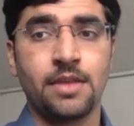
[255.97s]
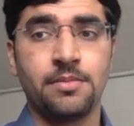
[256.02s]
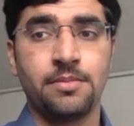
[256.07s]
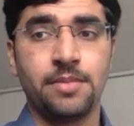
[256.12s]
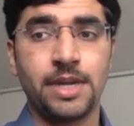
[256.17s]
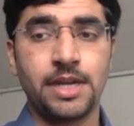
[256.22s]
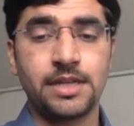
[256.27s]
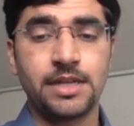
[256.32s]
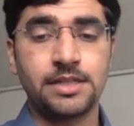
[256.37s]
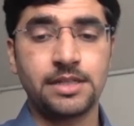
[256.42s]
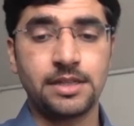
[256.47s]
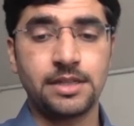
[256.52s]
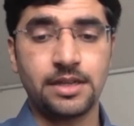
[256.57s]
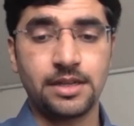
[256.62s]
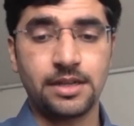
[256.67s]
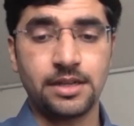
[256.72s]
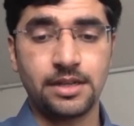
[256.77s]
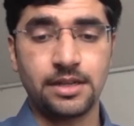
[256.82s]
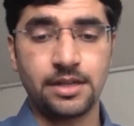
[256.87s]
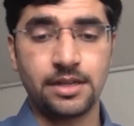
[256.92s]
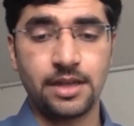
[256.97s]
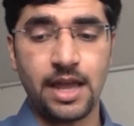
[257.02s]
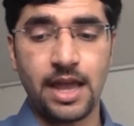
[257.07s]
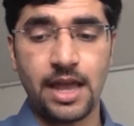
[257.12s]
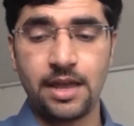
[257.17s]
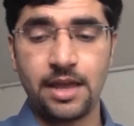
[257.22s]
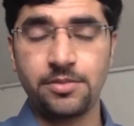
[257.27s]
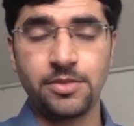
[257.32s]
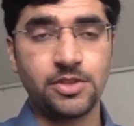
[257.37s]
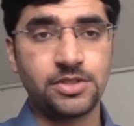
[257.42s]
but
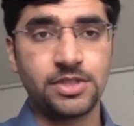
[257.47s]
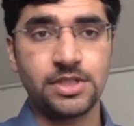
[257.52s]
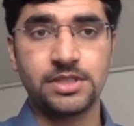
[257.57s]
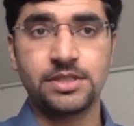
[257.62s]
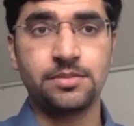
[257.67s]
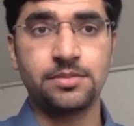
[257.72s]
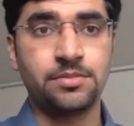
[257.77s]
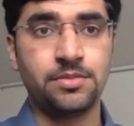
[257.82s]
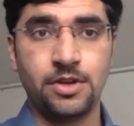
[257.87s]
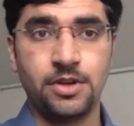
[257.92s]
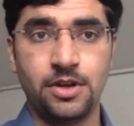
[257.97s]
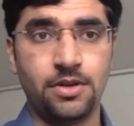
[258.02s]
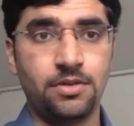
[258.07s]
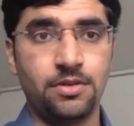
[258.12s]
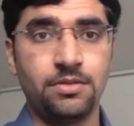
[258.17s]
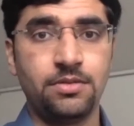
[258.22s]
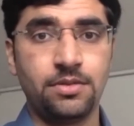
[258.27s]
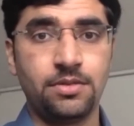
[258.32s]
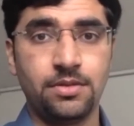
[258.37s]
IMU system, no,